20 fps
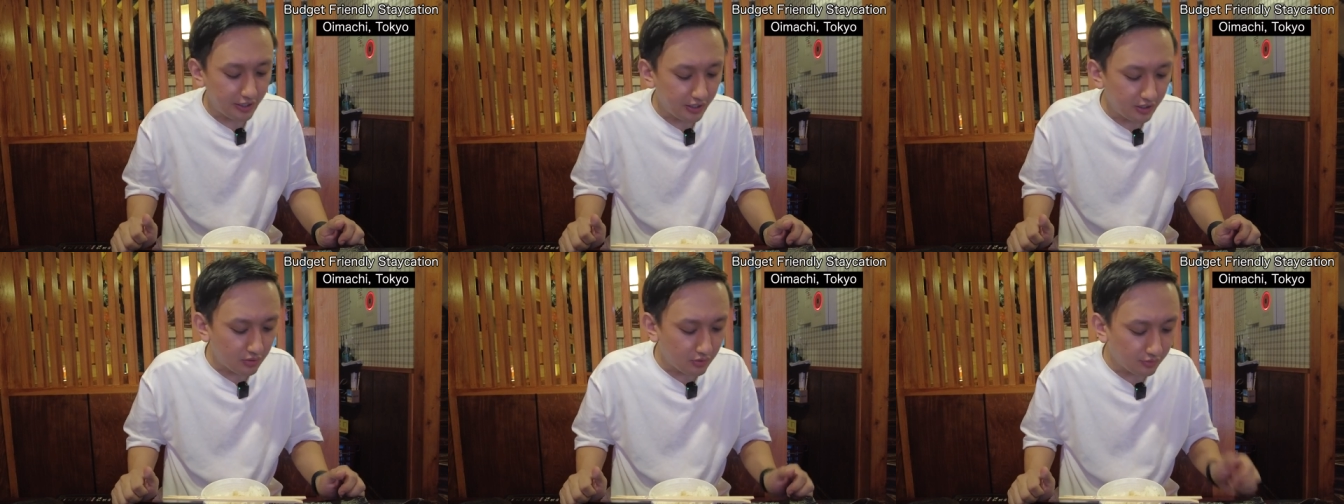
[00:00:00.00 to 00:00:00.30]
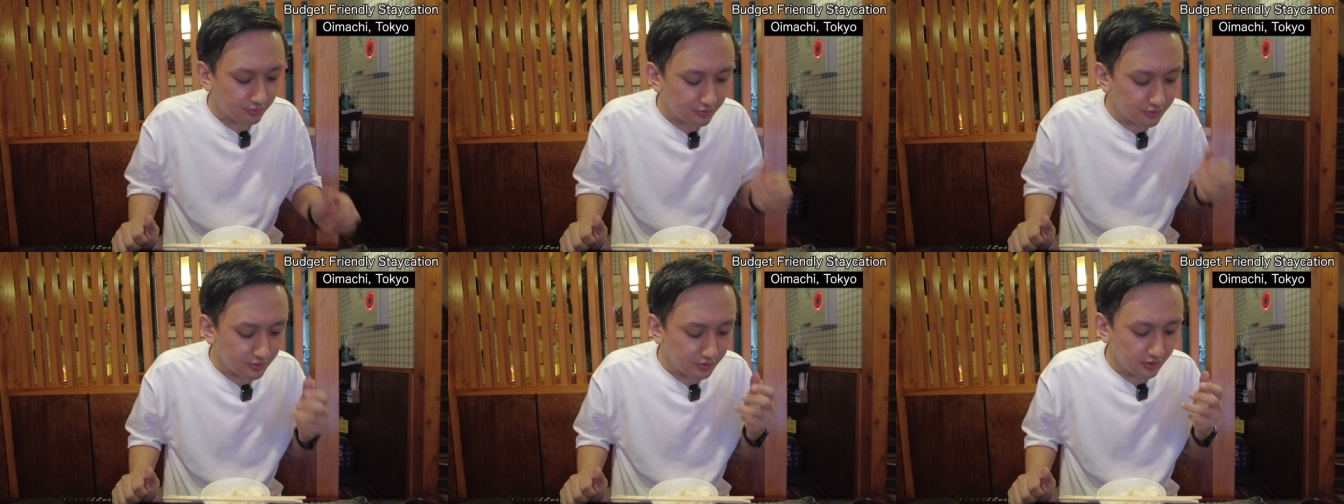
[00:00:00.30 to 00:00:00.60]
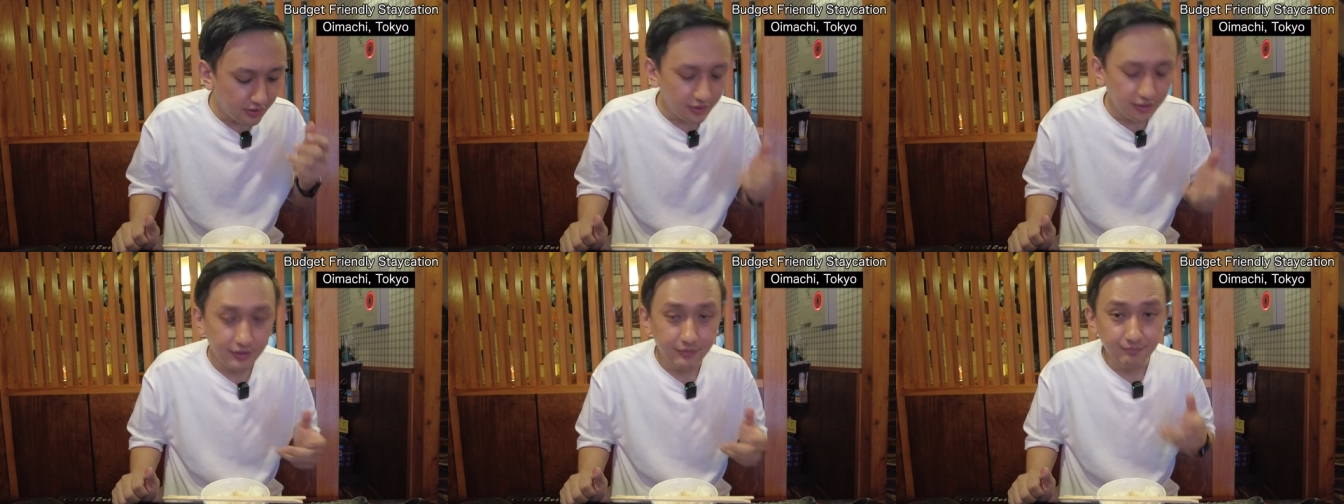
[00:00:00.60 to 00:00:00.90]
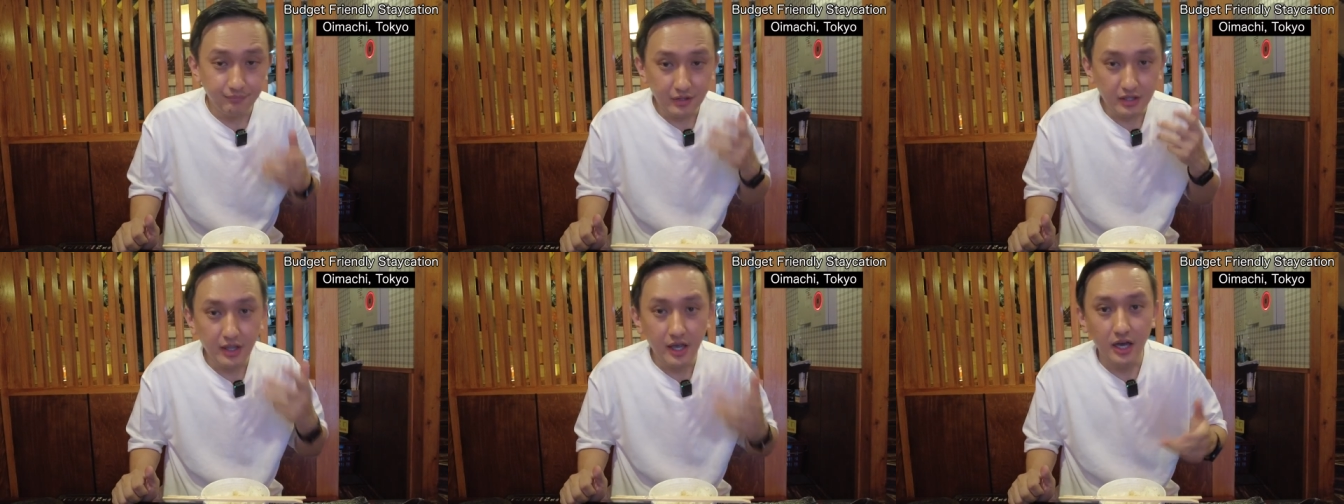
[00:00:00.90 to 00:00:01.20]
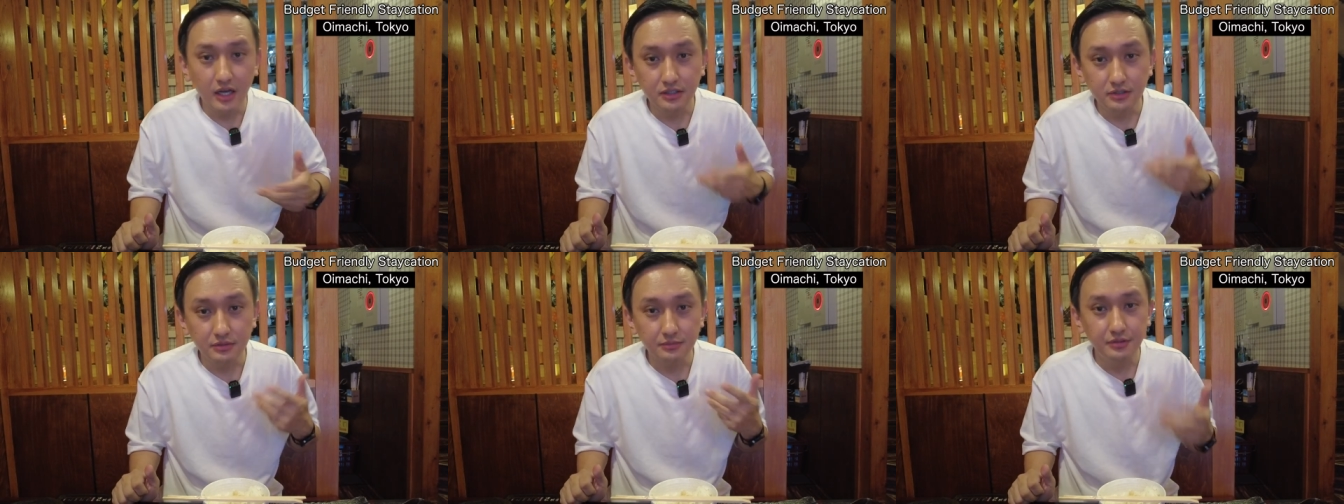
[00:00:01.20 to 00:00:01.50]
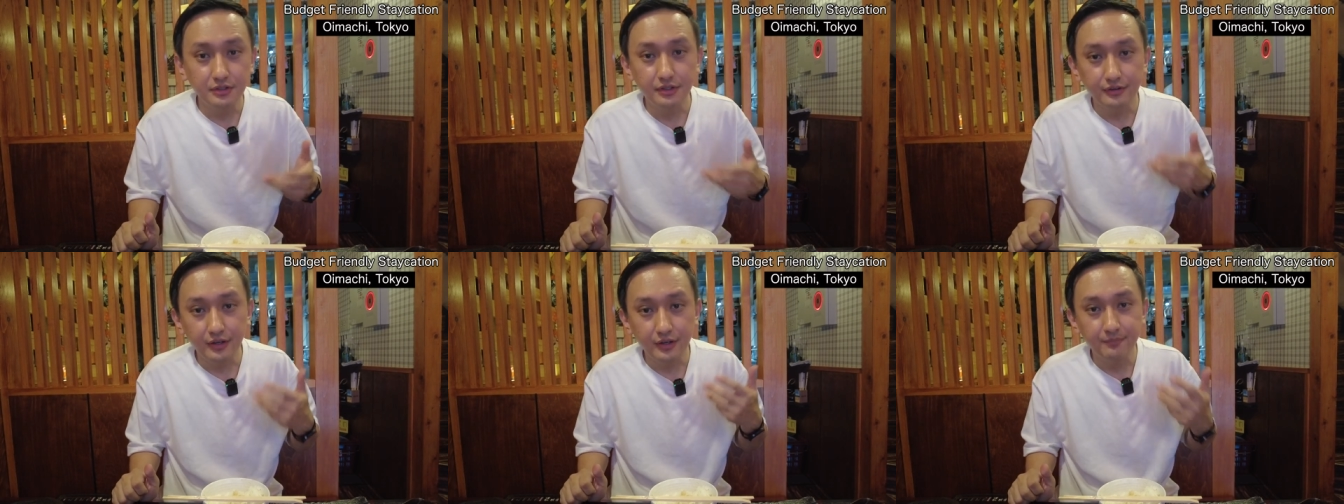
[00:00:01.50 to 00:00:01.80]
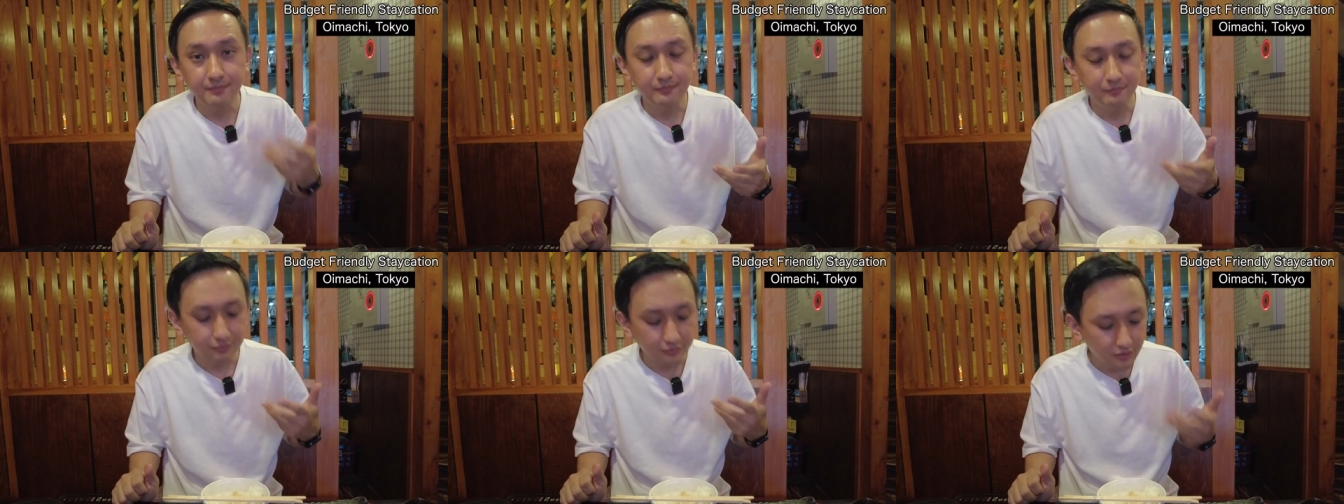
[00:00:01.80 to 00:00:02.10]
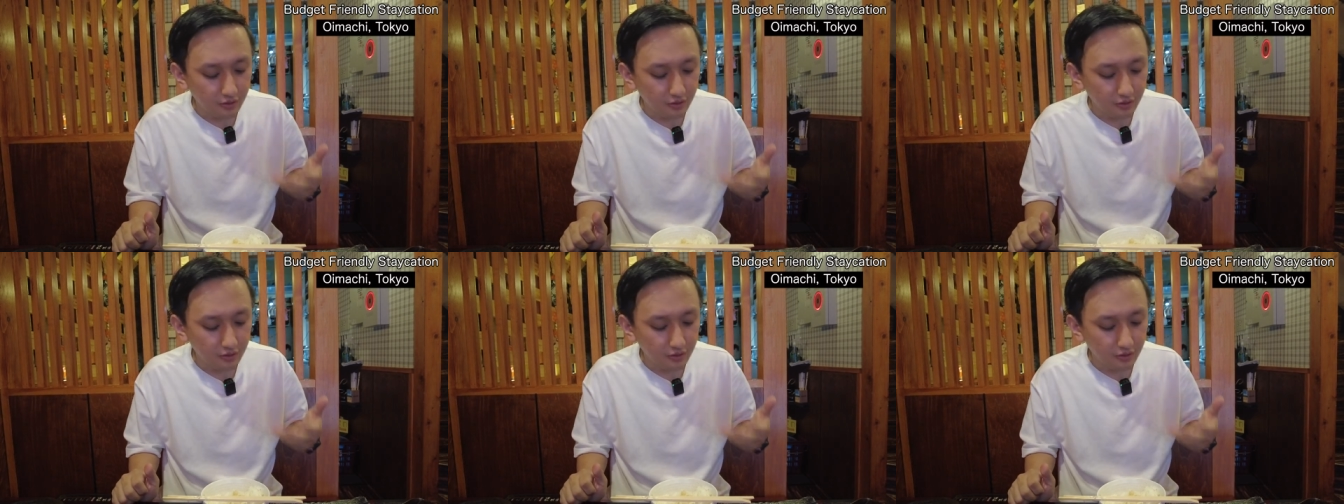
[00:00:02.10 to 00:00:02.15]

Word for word: Yeah, it has a very,